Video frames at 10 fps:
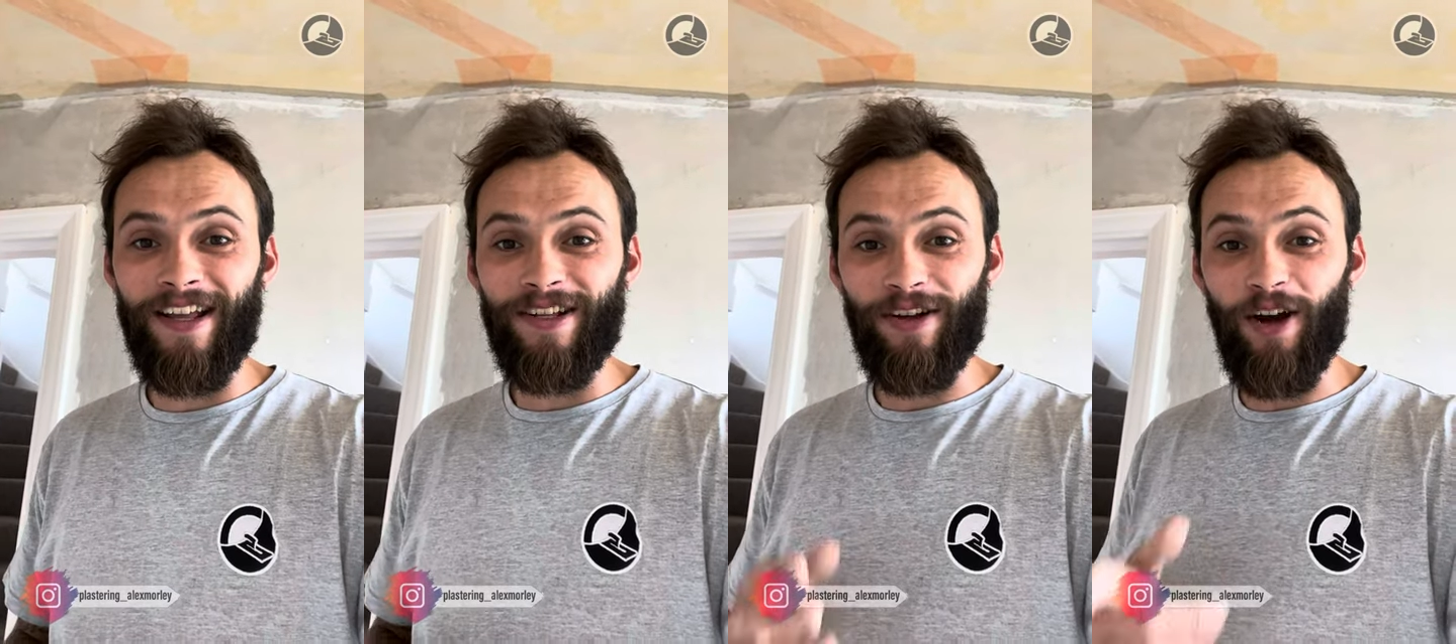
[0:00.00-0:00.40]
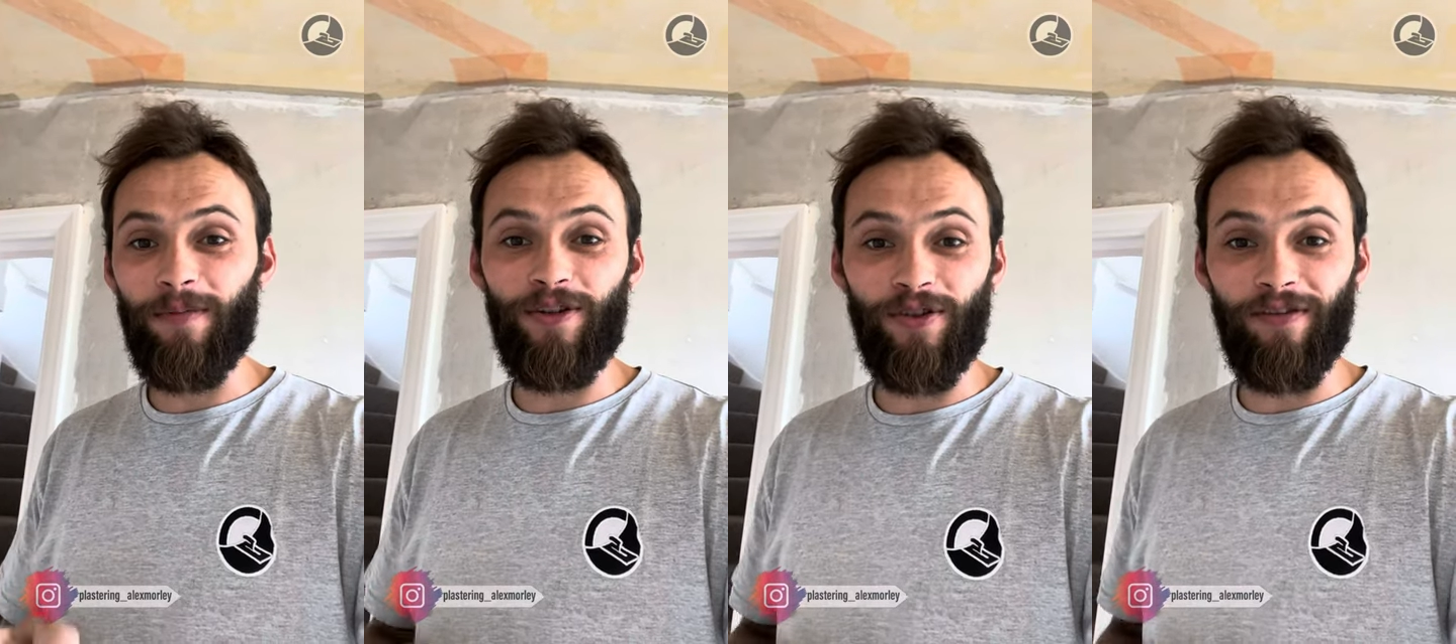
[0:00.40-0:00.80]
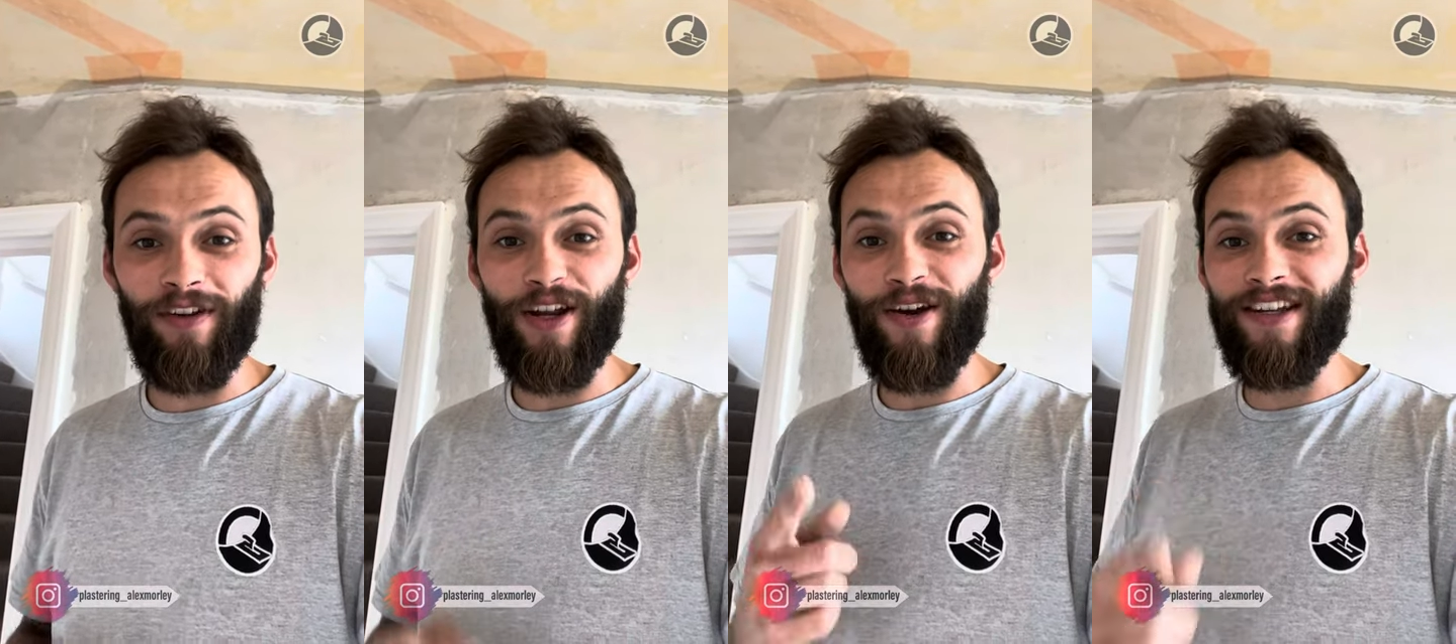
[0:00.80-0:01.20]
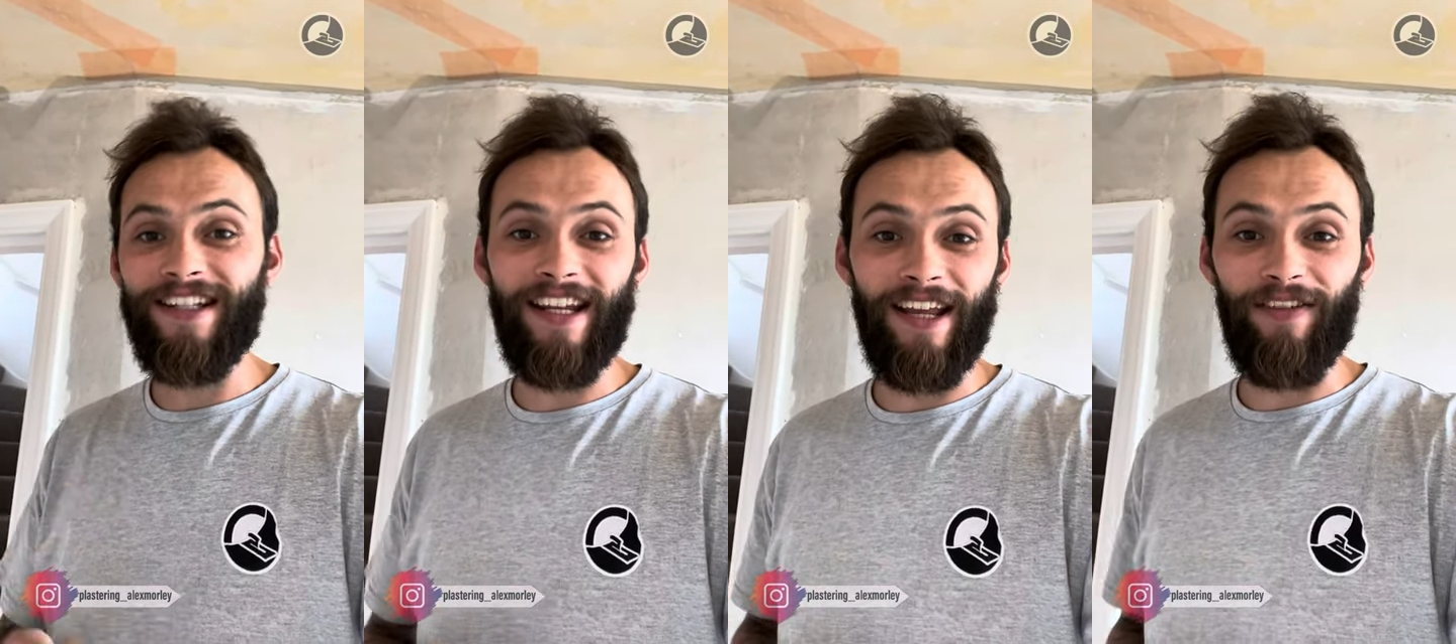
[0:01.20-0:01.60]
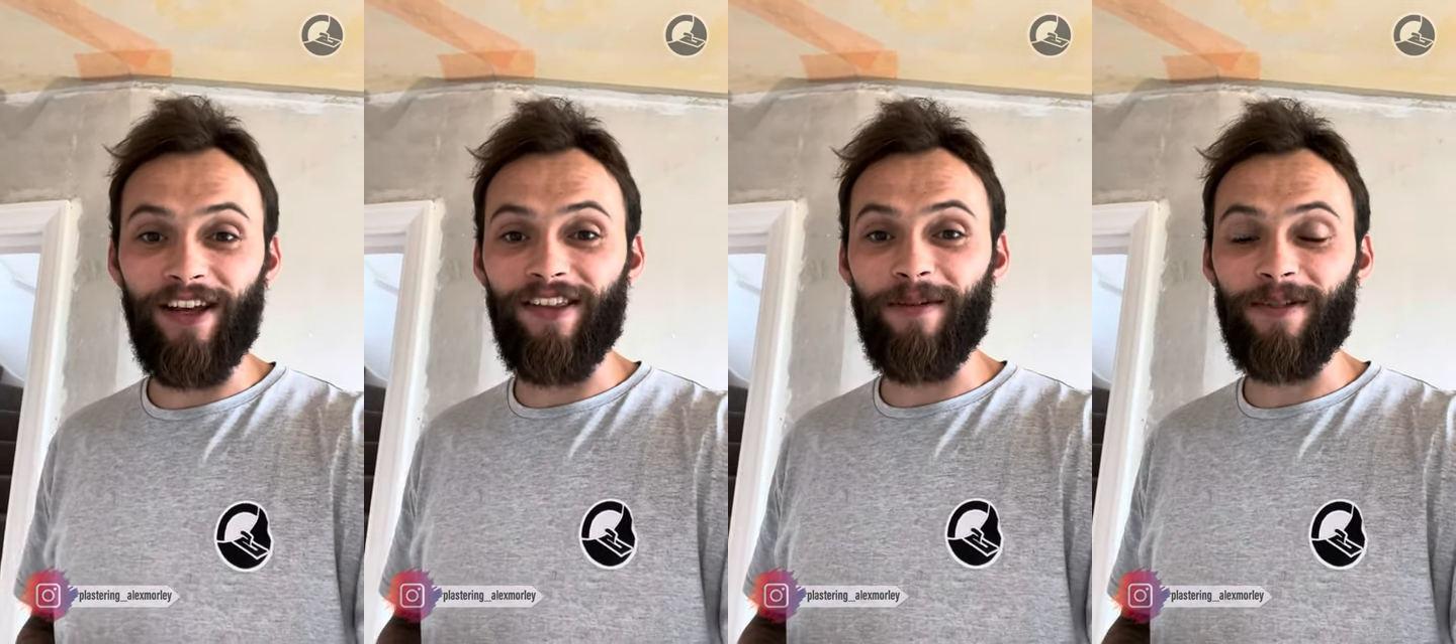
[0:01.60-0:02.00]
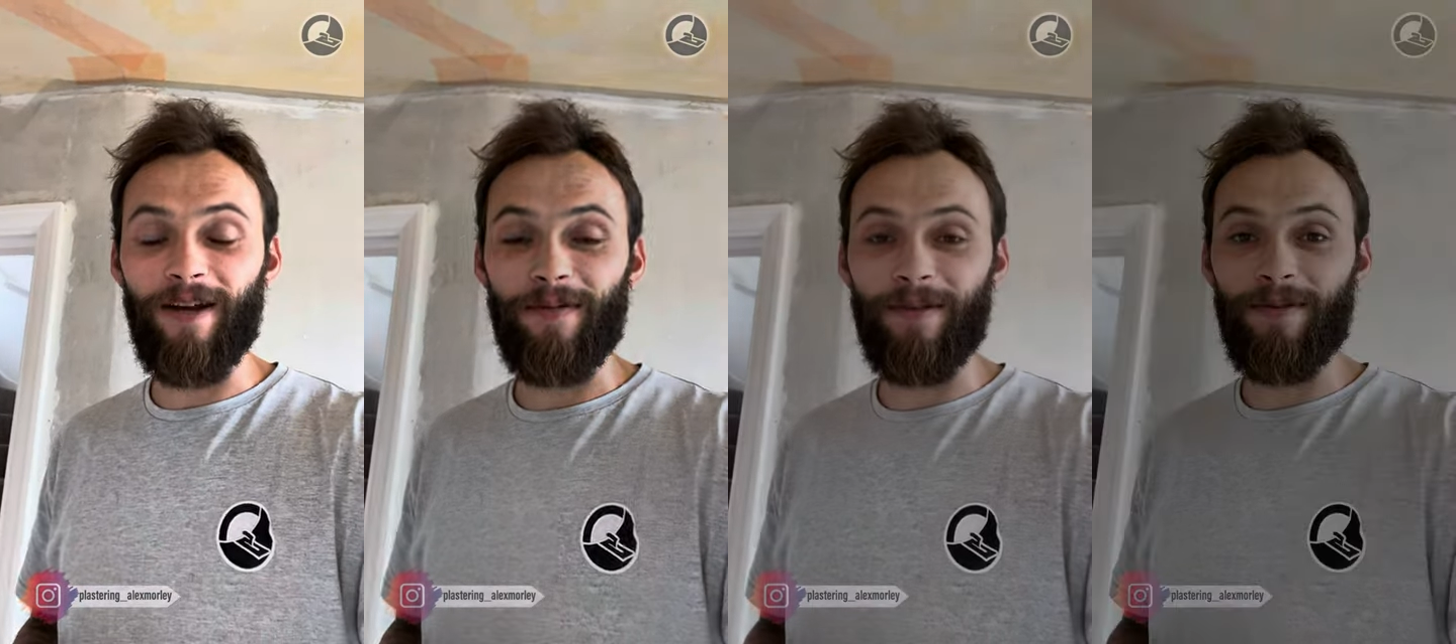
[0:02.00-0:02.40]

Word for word: So I hope you enjoyed the video. Consider giving it a thumbs up and